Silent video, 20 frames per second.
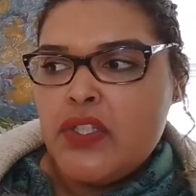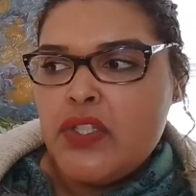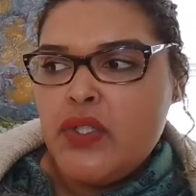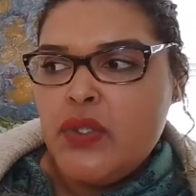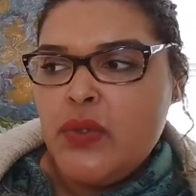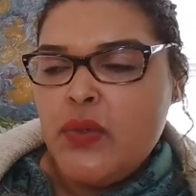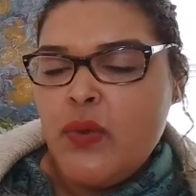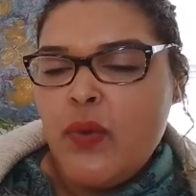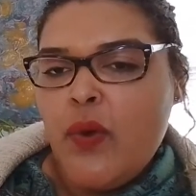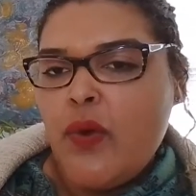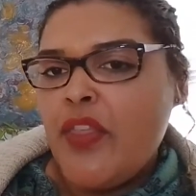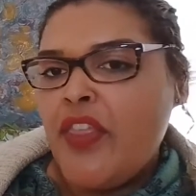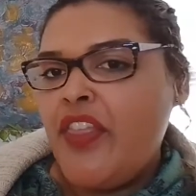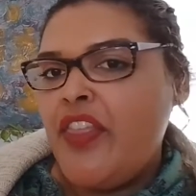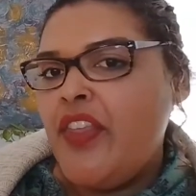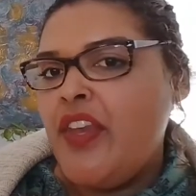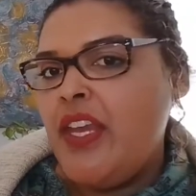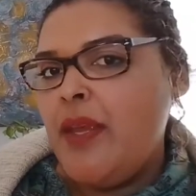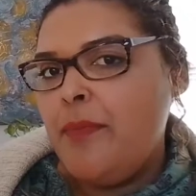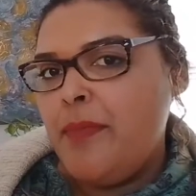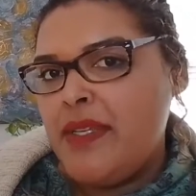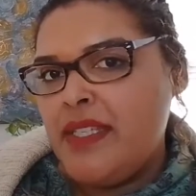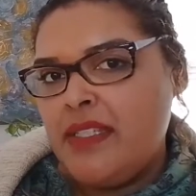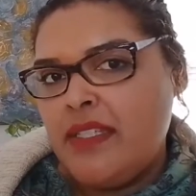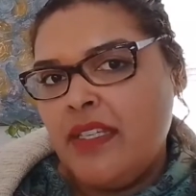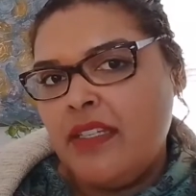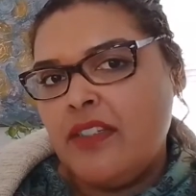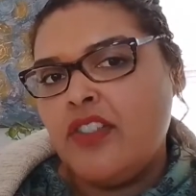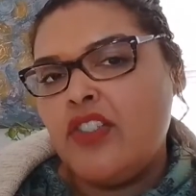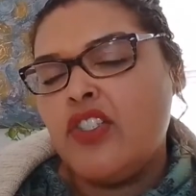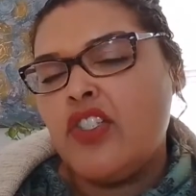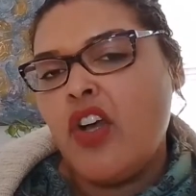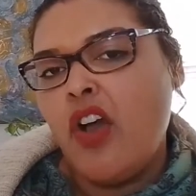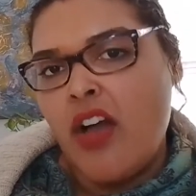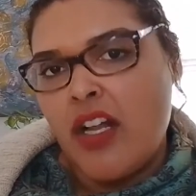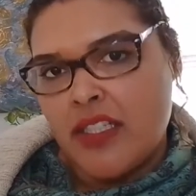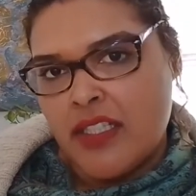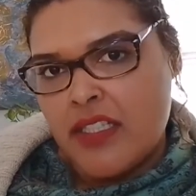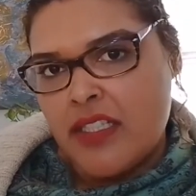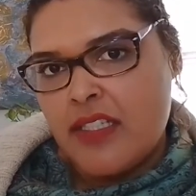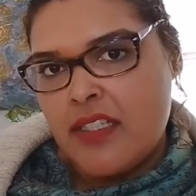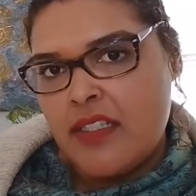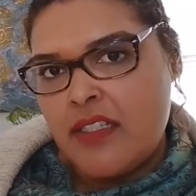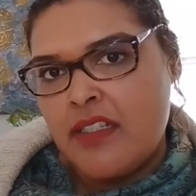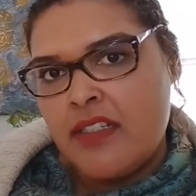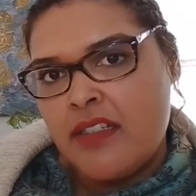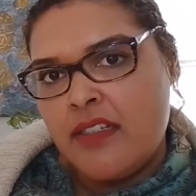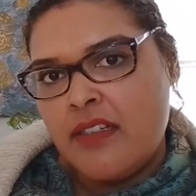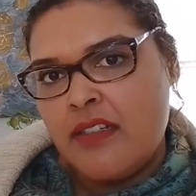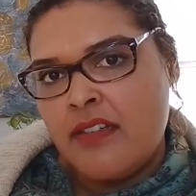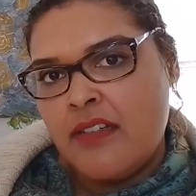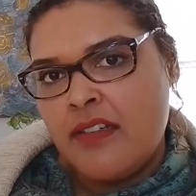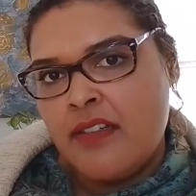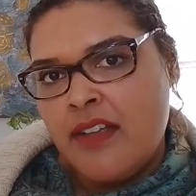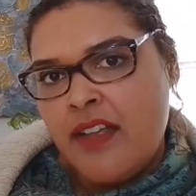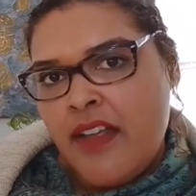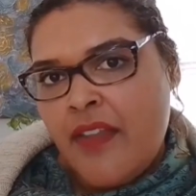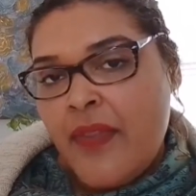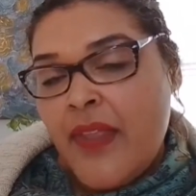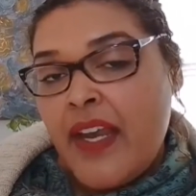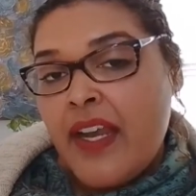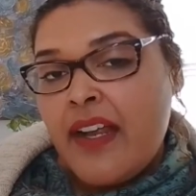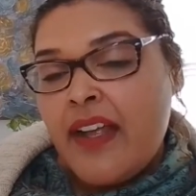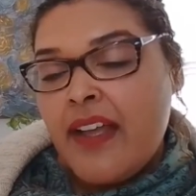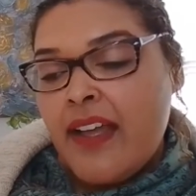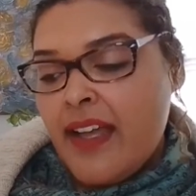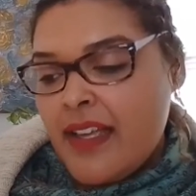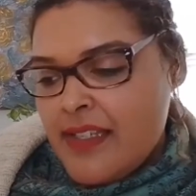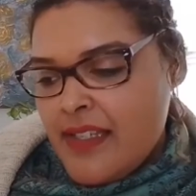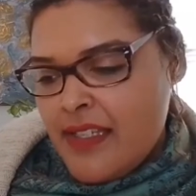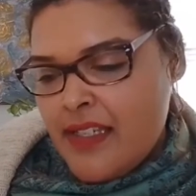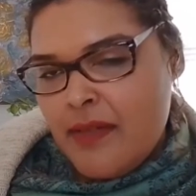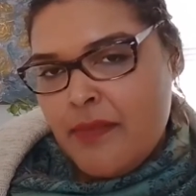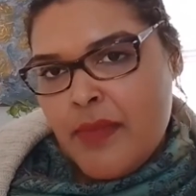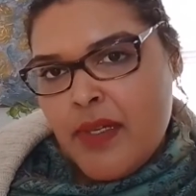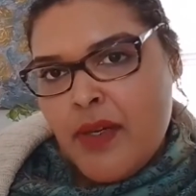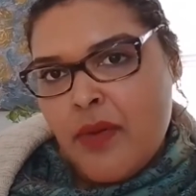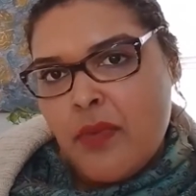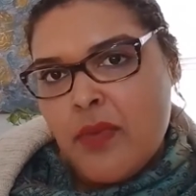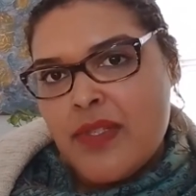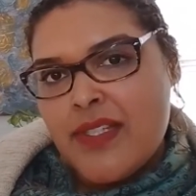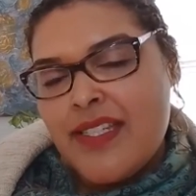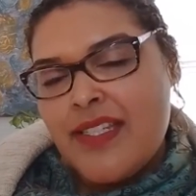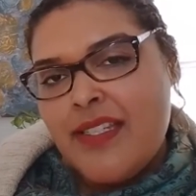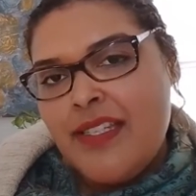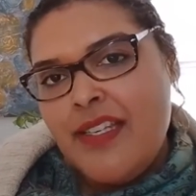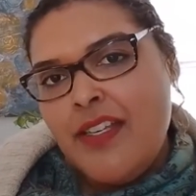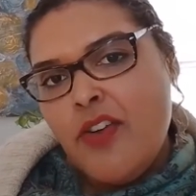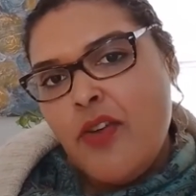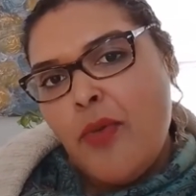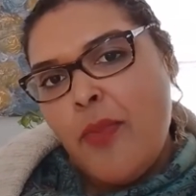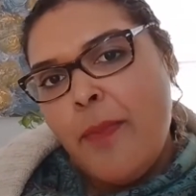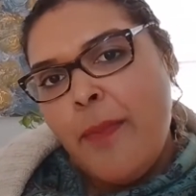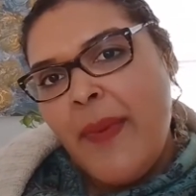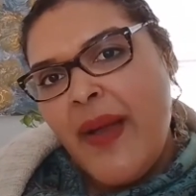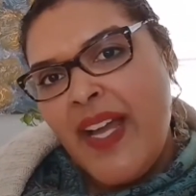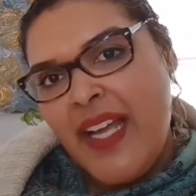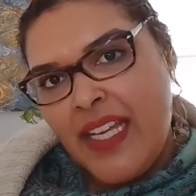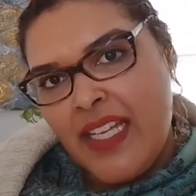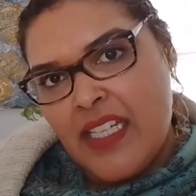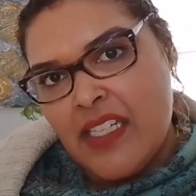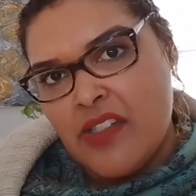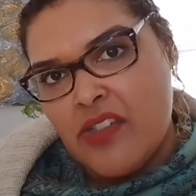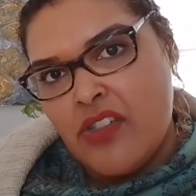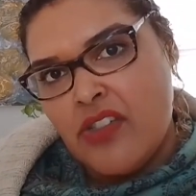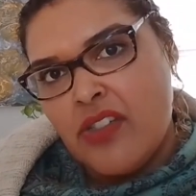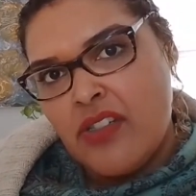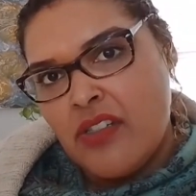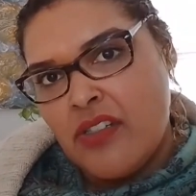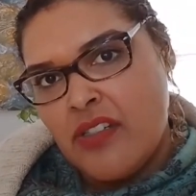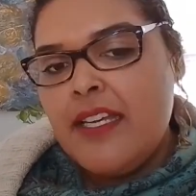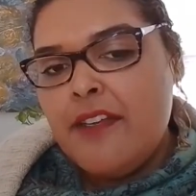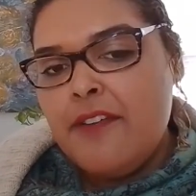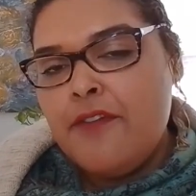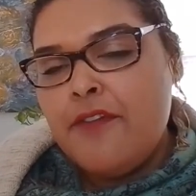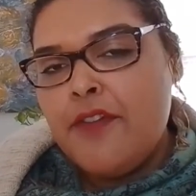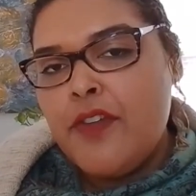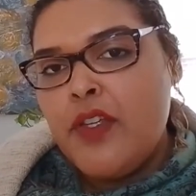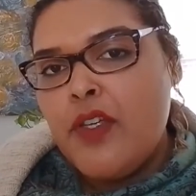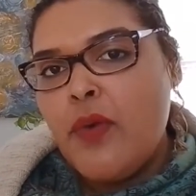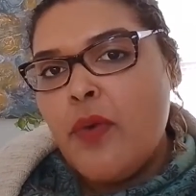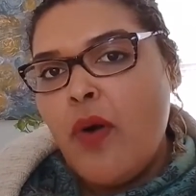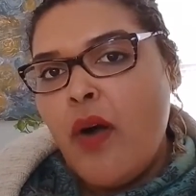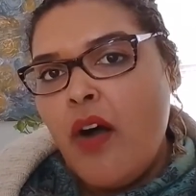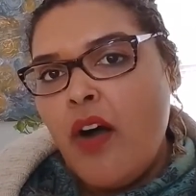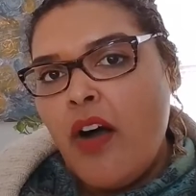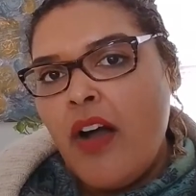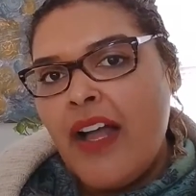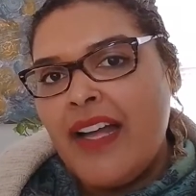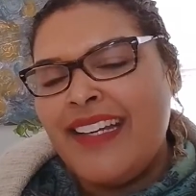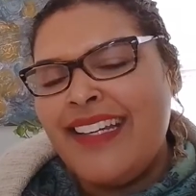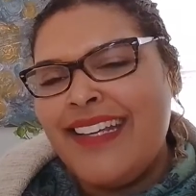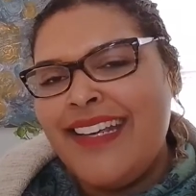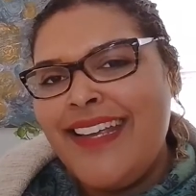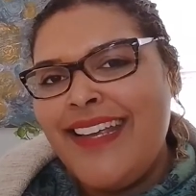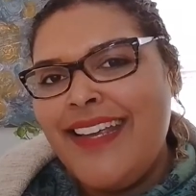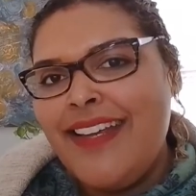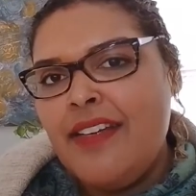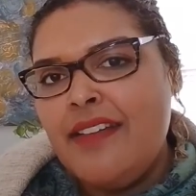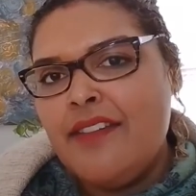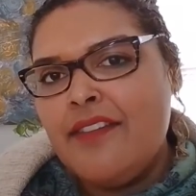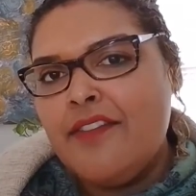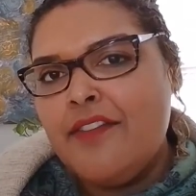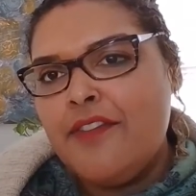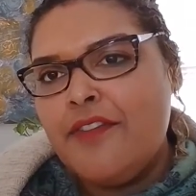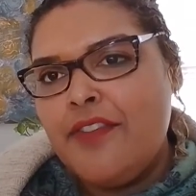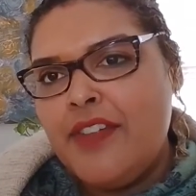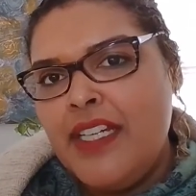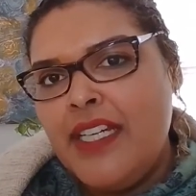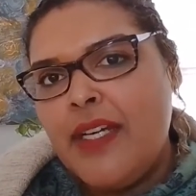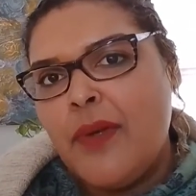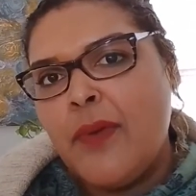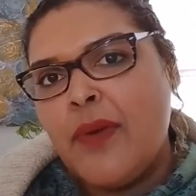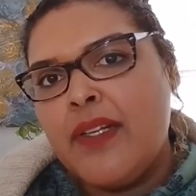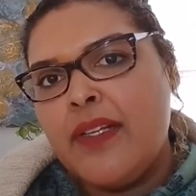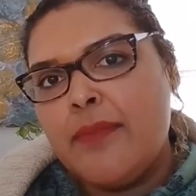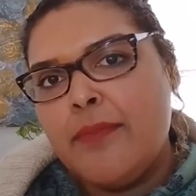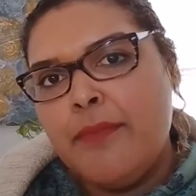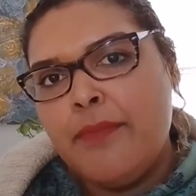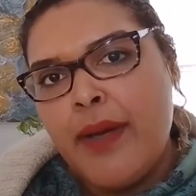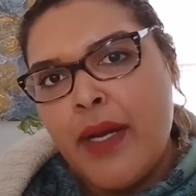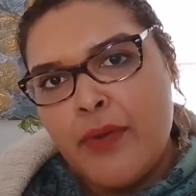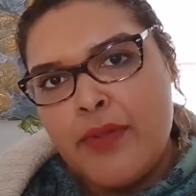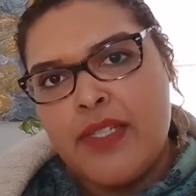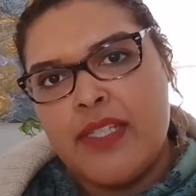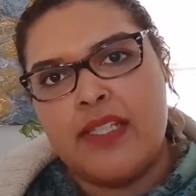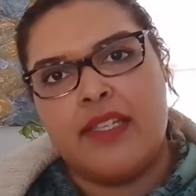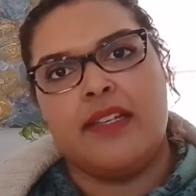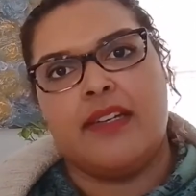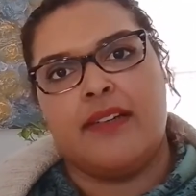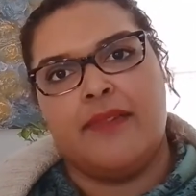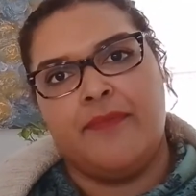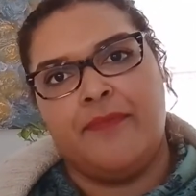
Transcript: 2 or 3% chance that a customer will see your page if you are an infrequent poster.